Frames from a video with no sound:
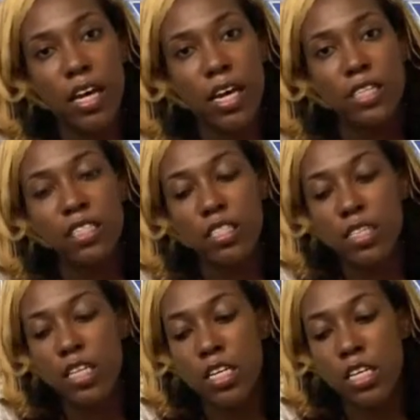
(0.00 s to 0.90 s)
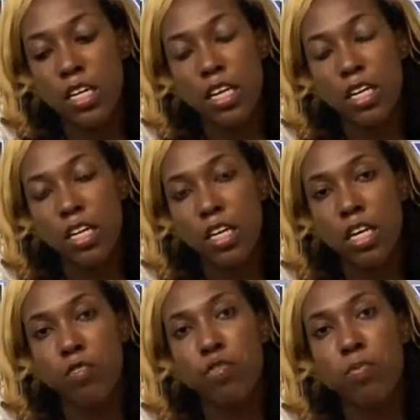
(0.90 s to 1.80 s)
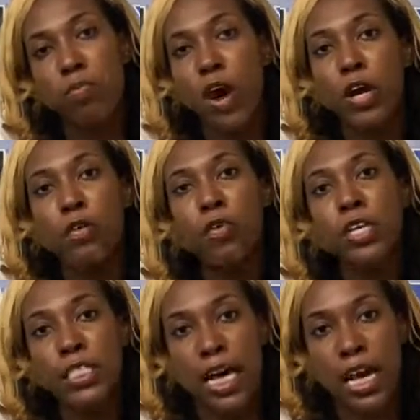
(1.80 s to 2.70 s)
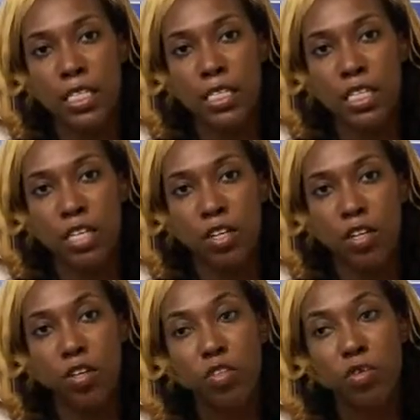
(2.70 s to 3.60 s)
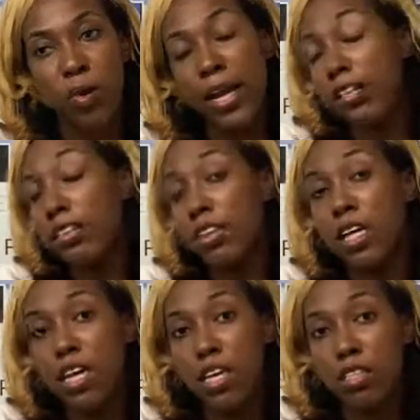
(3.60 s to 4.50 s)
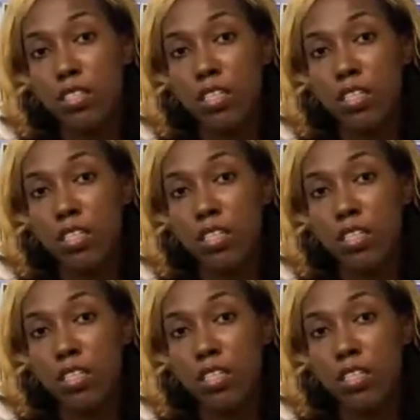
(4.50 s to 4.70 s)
and see if you're prioritizing the right things